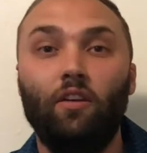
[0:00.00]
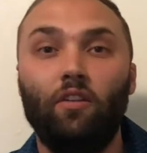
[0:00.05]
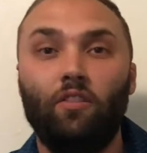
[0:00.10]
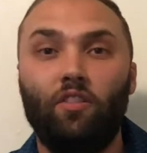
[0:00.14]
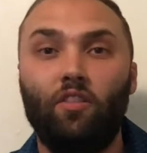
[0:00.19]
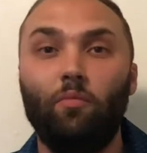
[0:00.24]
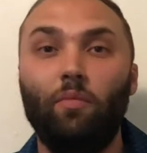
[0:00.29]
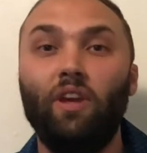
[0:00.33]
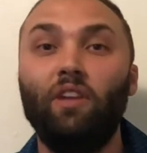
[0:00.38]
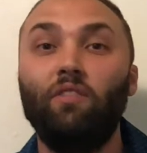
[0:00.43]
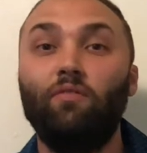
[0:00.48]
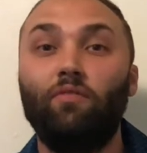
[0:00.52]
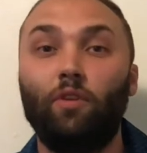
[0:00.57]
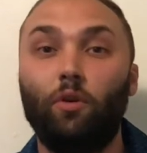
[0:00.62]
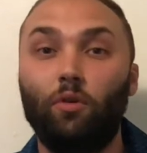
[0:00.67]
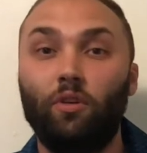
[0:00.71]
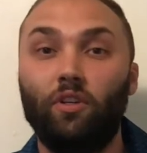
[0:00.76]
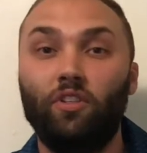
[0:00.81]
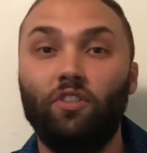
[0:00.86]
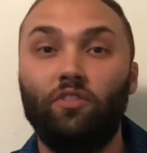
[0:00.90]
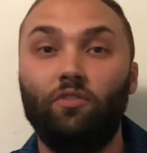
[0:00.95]
The main
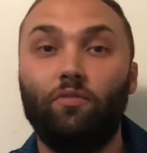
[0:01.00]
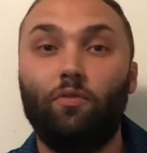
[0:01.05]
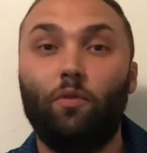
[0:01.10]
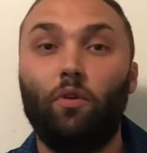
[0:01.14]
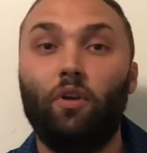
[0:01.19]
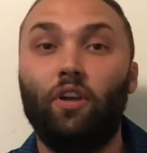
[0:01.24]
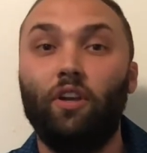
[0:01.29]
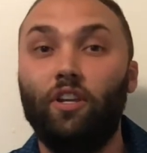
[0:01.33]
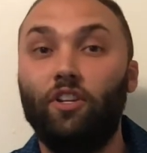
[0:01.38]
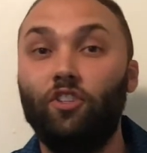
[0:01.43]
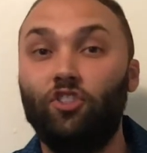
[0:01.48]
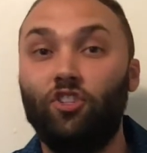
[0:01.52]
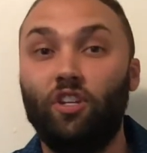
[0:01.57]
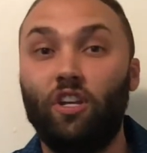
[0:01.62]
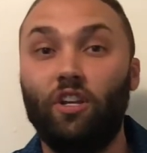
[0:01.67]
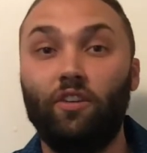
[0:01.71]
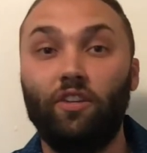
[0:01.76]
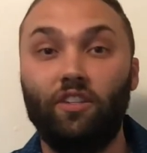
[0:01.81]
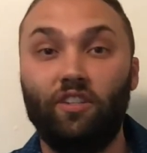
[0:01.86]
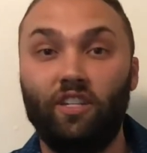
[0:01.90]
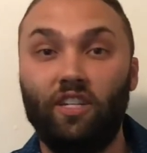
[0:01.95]
focus for our
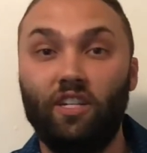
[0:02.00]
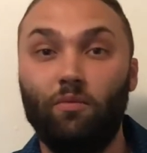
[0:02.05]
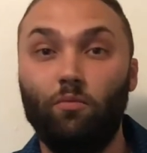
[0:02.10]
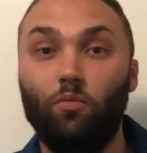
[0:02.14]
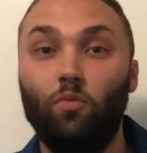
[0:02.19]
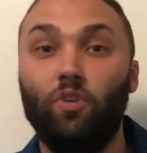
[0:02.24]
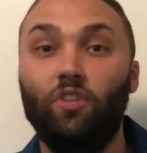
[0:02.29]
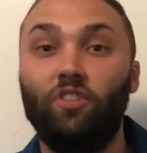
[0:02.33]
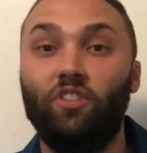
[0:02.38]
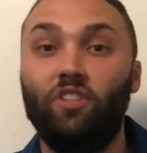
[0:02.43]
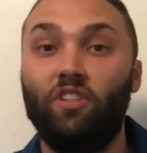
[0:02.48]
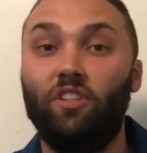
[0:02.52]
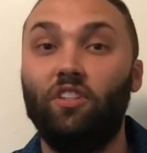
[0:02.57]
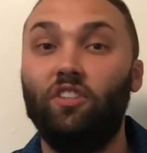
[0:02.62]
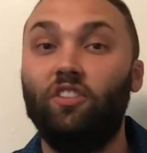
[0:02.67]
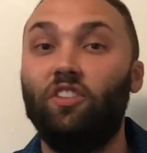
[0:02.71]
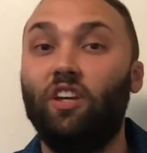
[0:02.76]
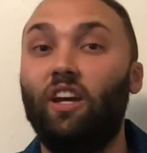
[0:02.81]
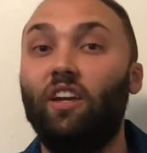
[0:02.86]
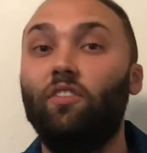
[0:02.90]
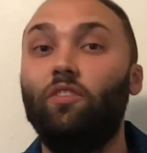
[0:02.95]
engineering team was to
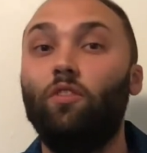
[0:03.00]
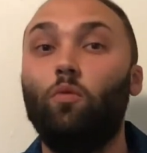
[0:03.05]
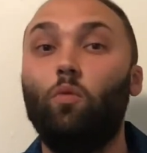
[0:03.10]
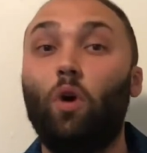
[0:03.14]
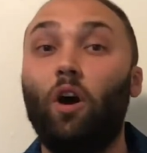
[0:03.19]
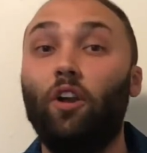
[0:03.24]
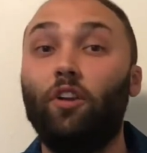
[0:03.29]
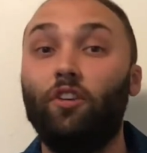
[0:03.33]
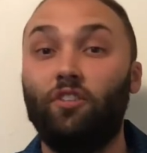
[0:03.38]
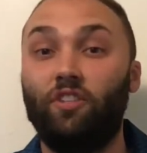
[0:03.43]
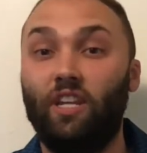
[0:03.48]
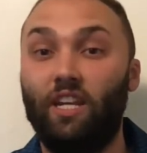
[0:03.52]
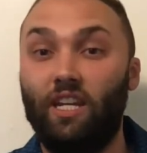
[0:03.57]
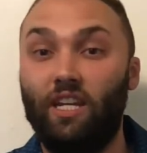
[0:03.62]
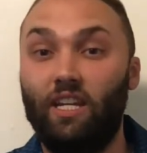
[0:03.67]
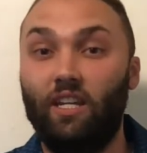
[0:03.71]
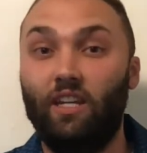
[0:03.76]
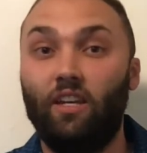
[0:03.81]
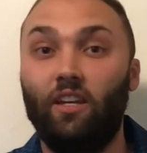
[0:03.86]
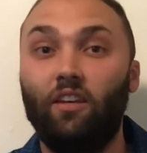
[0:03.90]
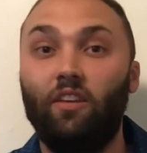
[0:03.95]
design the water
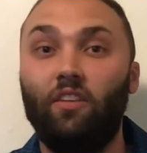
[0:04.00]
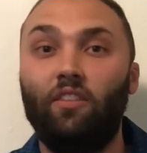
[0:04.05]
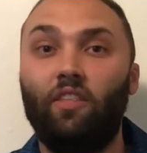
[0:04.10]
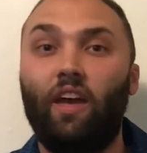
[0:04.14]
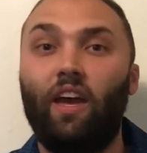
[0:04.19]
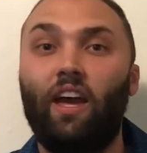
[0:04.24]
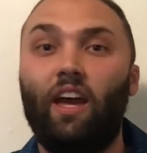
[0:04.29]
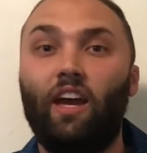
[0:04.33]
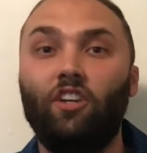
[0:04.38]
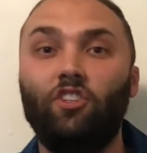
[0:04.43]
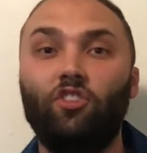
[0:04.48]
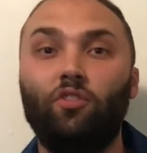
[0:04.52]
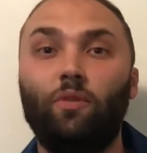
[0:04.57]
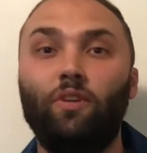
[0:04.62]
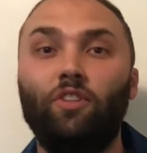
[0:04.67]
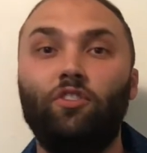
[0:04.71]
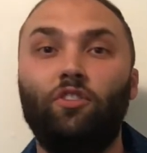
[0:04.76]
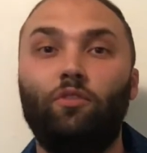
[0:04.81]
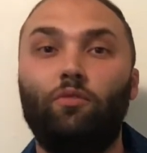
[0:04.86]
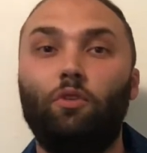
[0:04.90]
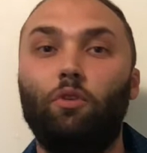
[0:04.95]
tank that
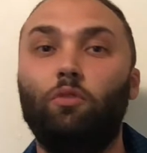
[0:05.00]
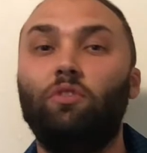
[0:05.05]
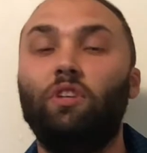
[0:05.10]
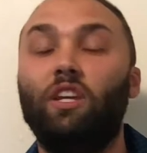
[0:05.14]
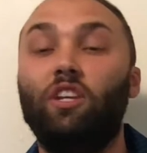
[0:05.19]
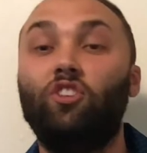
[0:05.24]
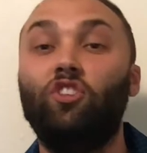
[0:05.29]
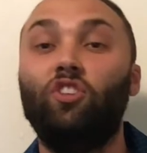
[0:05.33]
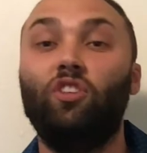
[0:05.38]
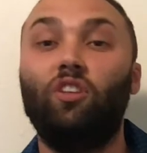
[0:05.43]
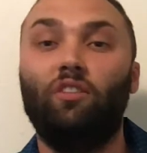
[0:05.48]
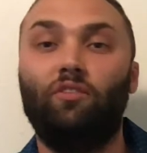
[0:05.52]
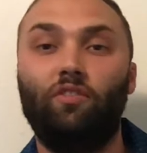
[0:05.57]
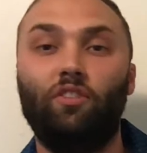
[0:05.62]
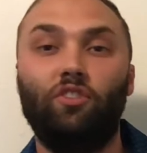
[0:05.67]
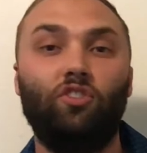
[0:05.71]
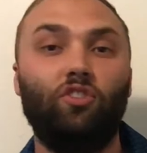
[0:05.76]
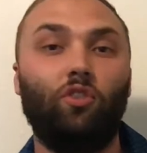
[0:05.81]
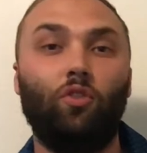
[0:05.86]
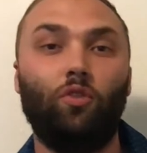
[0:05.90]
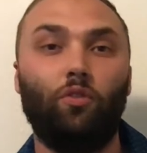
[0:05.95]
actuates the rotation of the
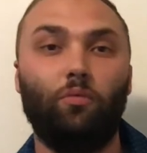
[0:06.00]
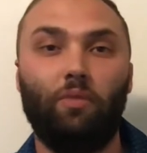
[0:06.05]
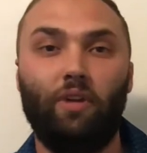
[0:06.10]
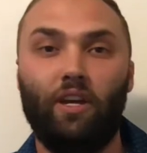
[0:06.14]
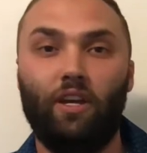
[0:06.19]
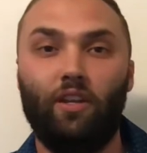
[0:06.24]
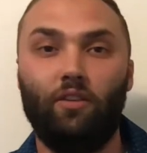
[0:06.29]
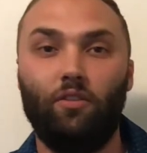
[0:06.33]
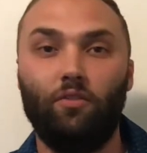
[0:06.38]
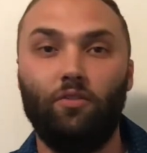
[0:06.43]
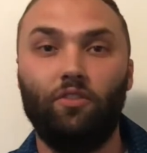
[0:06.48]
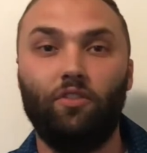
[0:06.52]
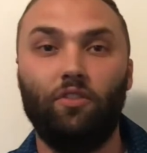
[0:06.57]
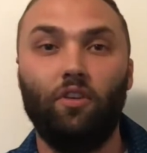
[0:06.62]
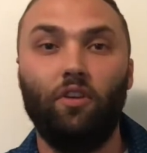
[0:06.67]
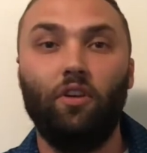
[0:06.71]
solar panels.